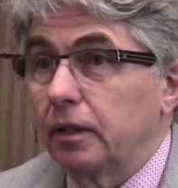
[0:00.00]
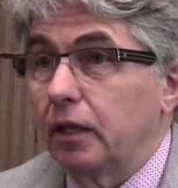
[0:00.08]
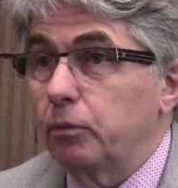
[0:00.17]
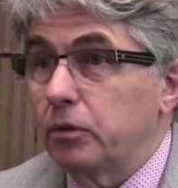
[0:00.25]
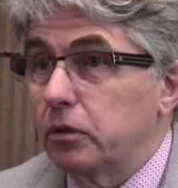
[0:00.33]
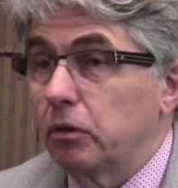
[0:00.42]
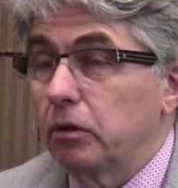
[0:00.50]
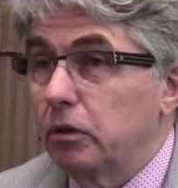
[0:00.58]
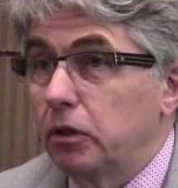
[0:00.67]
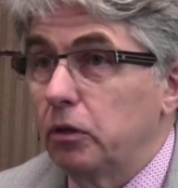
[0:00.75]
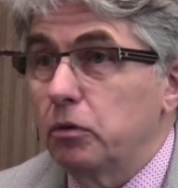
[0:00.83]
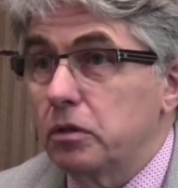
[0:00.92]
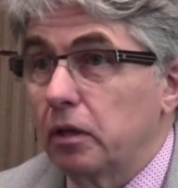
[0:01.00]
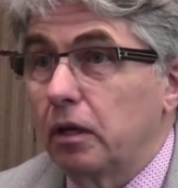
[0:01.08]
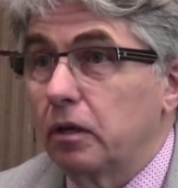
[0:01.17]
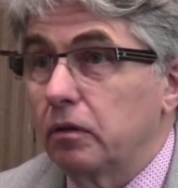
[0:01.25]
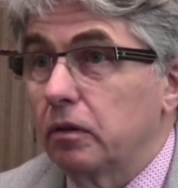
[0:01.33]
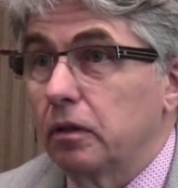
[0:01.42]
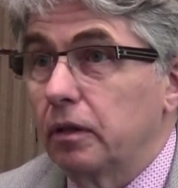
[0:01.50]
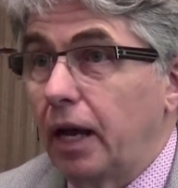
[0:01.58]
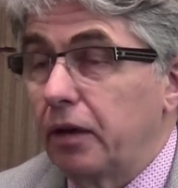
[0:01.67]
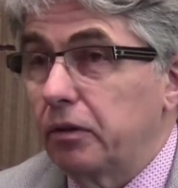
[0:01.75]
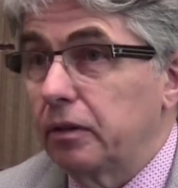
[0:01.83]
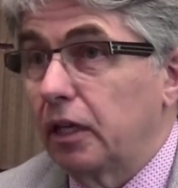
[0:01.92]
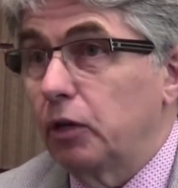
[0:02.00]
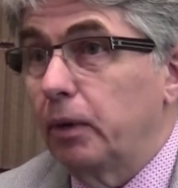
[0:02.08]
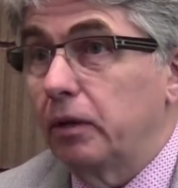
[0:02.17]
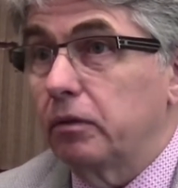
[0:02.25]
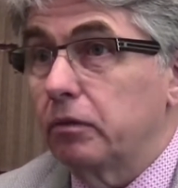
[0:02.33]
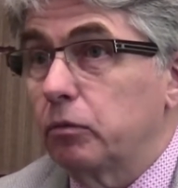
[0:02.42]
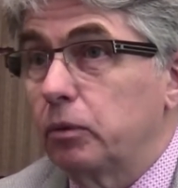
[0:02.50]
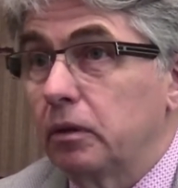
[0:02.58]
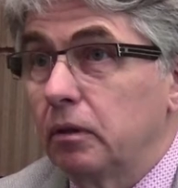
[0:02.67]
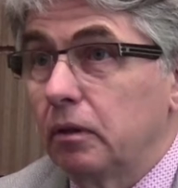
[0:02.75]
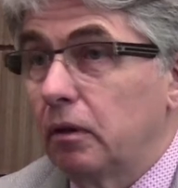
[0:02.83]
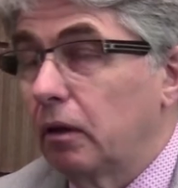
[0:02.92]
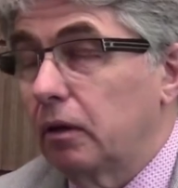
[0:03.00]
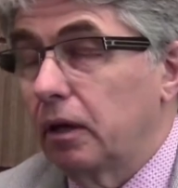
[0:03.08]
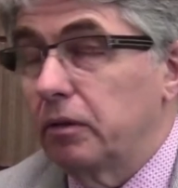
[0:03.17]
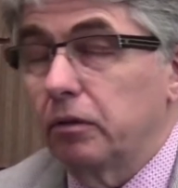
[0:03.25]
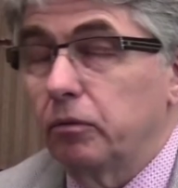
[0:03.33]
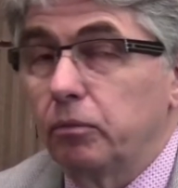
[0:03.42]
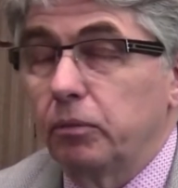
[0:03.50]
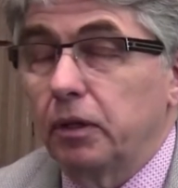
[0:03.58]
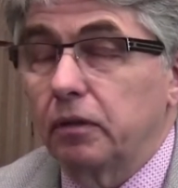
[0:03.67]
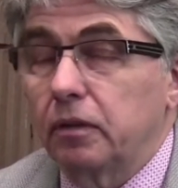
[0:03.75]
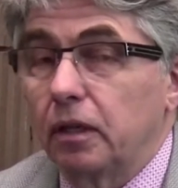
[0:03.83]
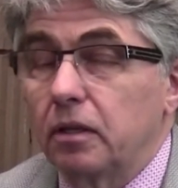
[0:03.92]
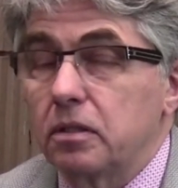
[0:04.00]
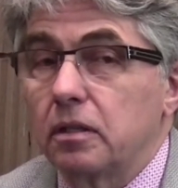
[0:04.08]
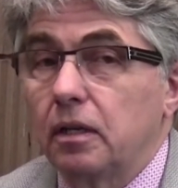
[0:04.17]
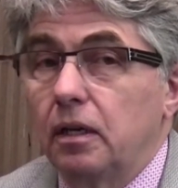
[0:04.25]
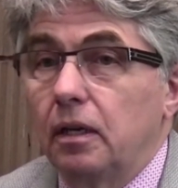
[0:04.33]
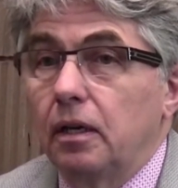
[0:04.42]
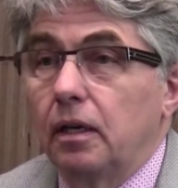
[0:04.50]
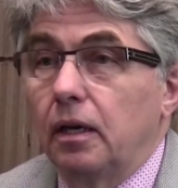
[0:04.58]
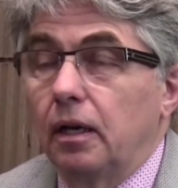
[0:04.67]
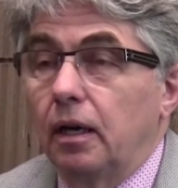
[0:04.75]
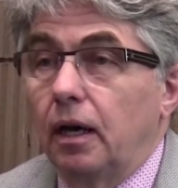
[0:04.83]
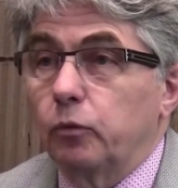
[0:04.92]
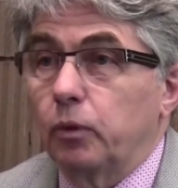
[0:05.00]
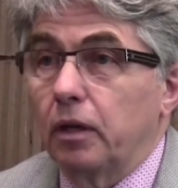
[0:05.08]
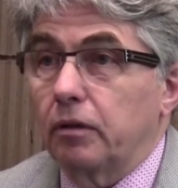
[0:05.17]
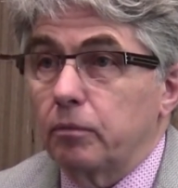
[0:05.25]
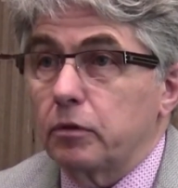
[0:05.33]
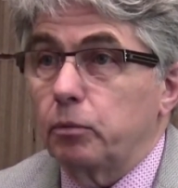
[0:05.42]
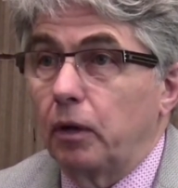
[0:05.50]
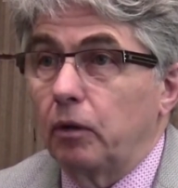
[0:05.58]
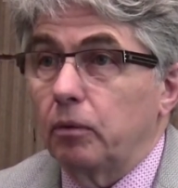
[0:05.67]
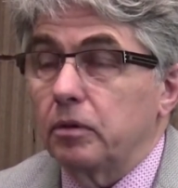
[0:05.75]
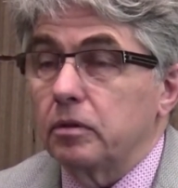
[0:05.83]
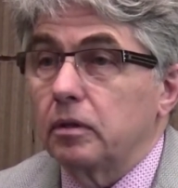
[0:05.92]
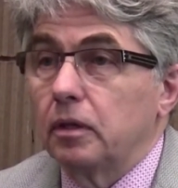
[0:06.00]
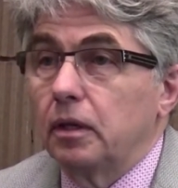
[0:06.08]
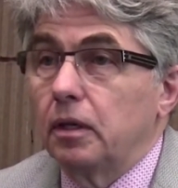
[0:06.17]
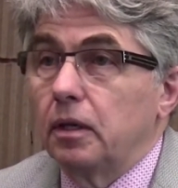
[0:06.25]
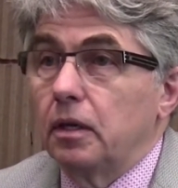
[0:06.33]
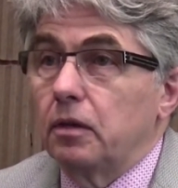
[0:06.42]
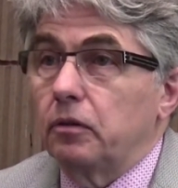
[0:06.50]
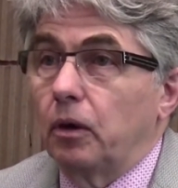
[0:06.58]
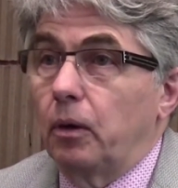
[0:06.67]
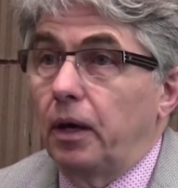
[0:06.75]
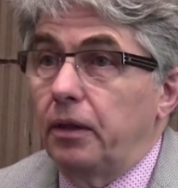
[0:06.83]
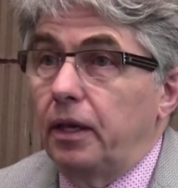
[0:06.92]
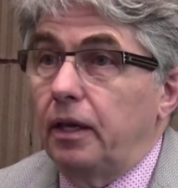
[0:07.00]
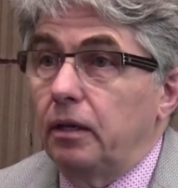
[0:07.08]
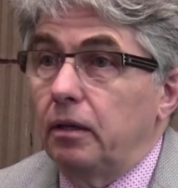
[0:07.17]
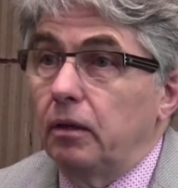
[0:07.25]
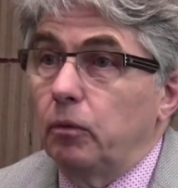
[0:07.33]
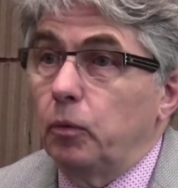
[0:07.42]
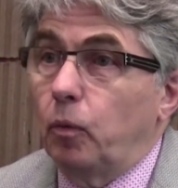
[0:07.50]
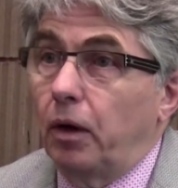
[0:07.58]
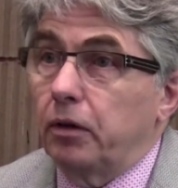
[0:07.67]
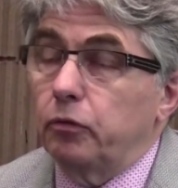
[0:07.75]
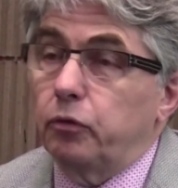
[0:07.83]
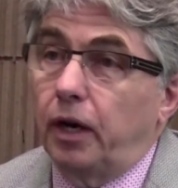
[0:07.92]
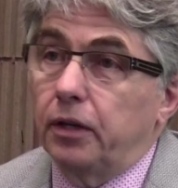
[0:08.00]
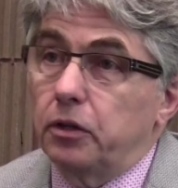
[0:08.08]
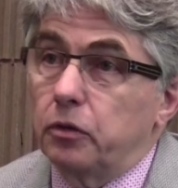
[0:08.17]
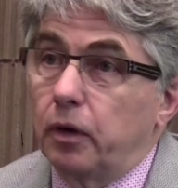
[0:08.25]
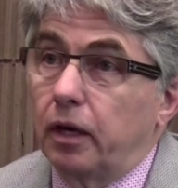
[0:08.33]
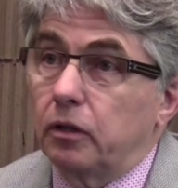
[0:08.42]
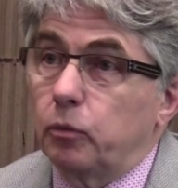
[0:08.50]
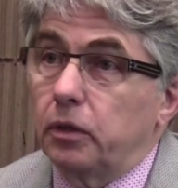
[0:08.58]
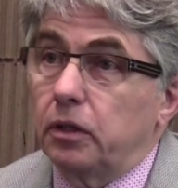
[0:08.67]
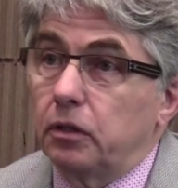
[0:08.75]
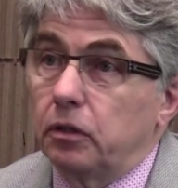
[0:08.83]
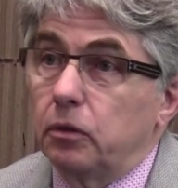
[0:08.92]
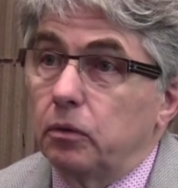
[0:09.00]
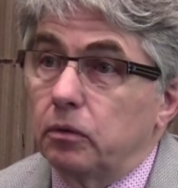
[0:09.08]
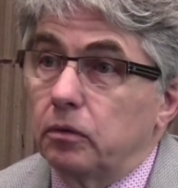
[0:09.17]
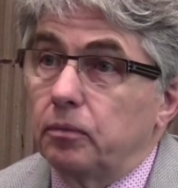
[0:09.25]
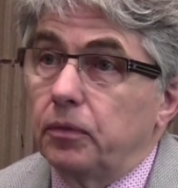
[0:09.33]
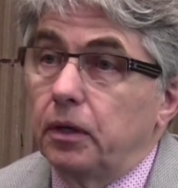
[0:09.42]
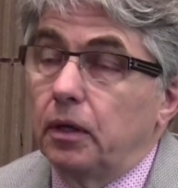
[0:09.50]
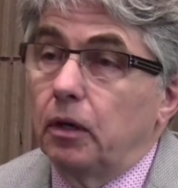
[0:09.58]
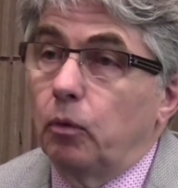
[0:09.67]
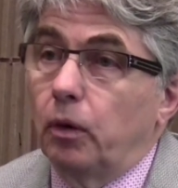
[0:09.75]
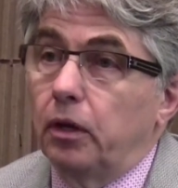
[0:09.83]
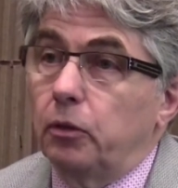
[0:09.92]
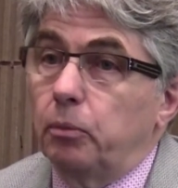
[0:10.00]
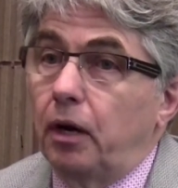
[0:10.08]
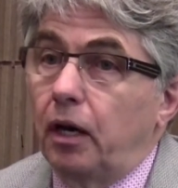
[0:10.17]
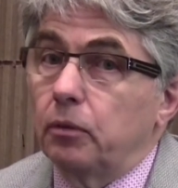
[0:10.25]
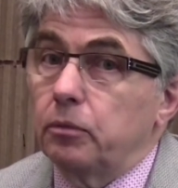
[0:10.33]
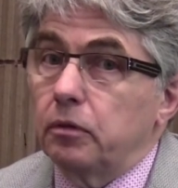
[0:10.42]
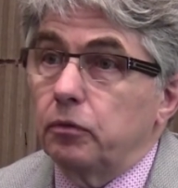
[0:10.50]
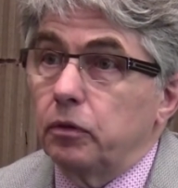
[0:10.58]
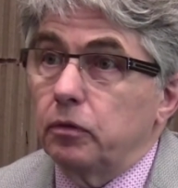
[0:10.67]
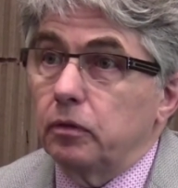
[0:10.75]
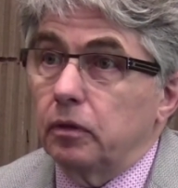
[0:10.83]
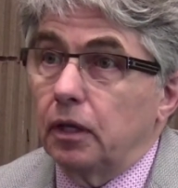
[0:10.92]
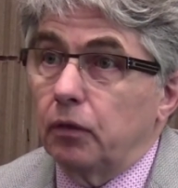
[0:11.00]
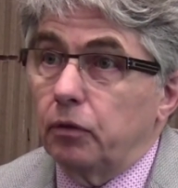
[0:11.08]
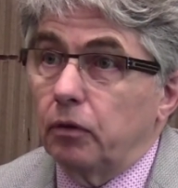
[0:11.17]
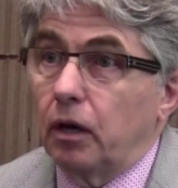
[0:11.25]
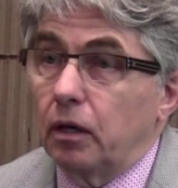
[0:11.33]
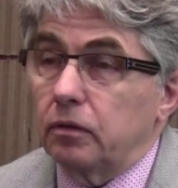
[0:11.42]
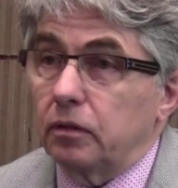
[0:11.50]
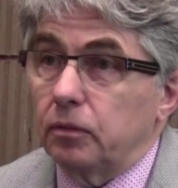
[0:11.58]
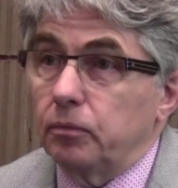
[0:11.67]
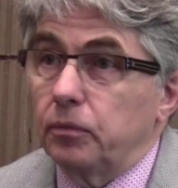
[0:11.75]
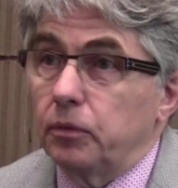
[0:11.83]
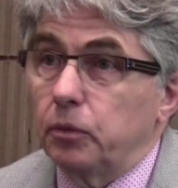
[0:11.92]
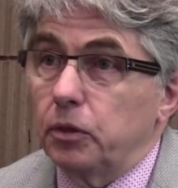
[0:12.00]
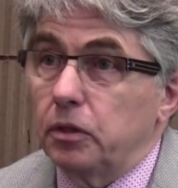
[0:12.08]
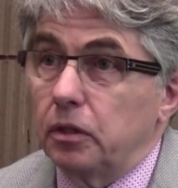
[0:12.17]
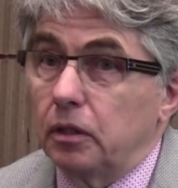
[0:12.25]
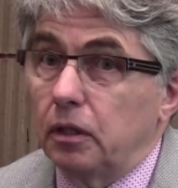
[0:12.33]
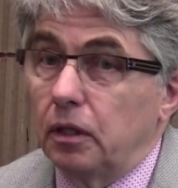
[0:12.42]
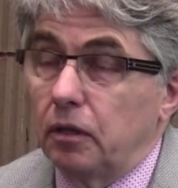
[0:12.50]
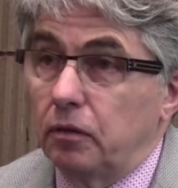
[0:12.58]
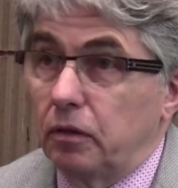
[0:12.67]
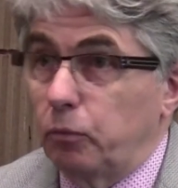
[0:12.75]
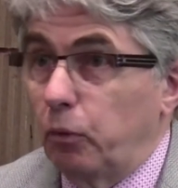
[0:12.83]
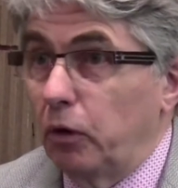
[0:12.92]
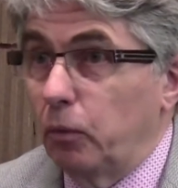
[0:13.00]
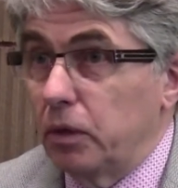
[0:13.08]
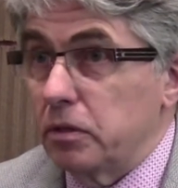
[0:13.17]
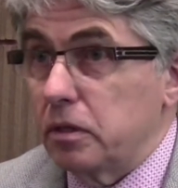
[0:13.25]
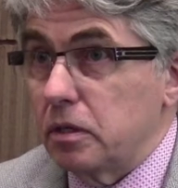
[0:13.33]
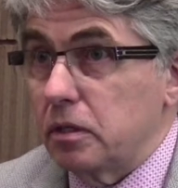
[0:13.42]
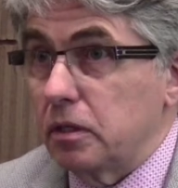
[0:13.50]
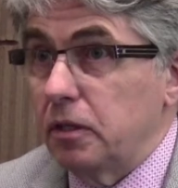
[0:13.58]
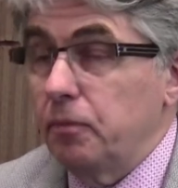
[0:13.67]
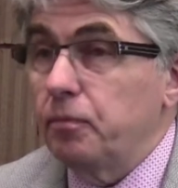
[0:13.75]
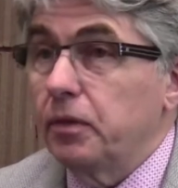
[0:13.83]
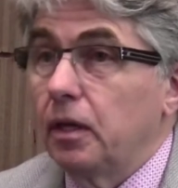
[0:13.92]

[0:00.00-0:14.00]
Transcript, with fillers: And that's been shown in huge studies in the National Database of Sweden and all kinds of big studies, uh, as well as some small ones. So, and then we want to find a drug that we can use. One of the problems of using cefuroxime which the, is its 0.1 cc.